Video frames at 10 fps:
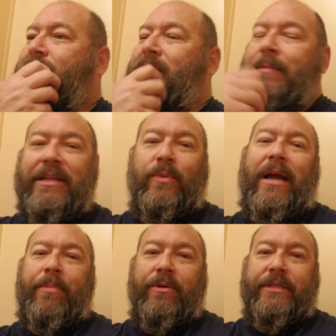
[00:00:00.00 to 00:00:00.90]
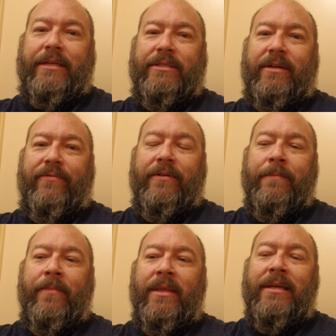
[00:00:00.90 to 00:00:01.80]
That's why I post that stuff
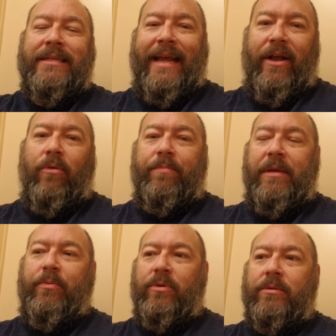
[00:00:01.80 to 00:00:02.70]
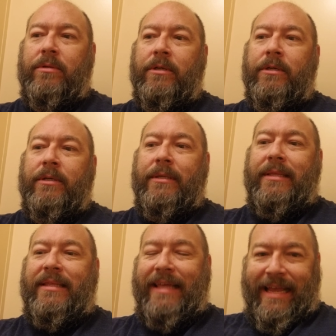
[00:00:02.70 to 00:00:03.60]
to help people
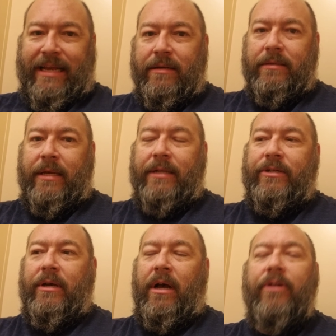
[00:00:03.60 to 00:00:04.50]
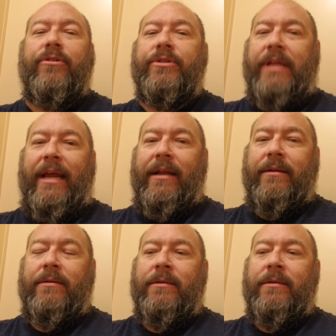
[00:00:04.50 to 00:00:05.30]
think and to understand